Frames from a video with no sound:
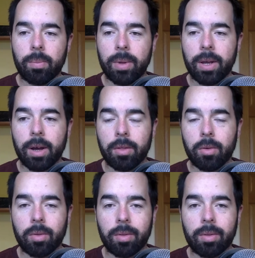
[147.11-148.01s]
because
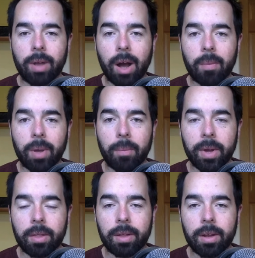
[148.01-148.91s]
there's dogma
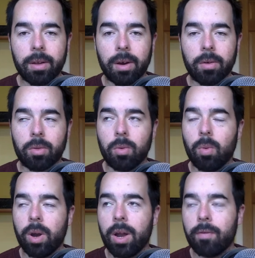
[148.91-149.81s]
mixed in there. So
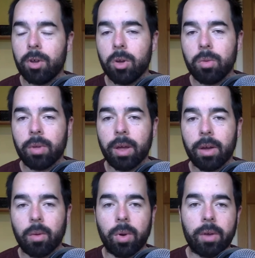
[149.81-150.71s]
whatever you
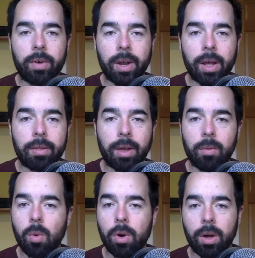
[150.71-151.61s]
say or whatever they say
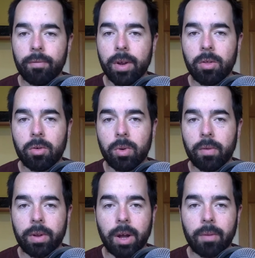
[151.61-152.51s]
won't convince you
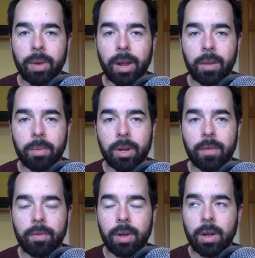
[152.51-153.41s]
of a dogmatic
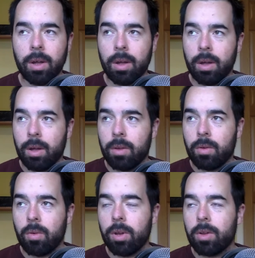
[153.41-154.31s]
belief.
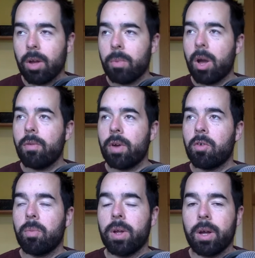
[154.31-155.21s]
The only time I've
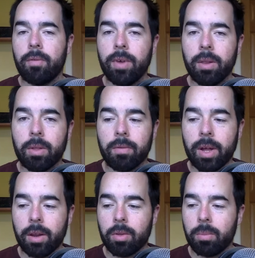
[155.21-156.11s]
ever been convinced of
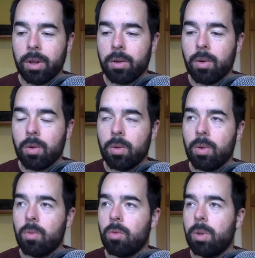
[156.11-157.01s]
letting something go
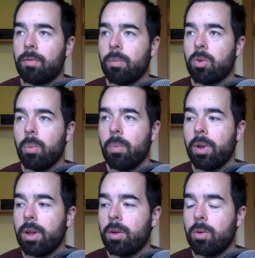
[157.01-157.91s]
will be from
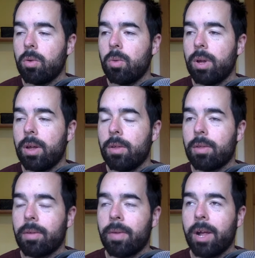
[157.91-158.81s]
somebody who
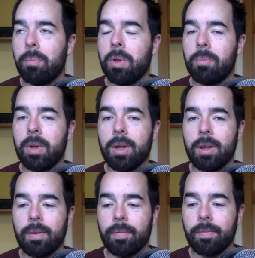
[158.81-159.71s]
is helping
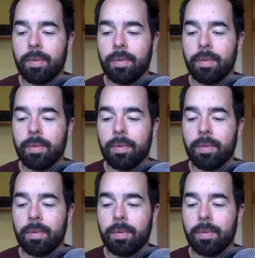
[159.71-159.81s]
me,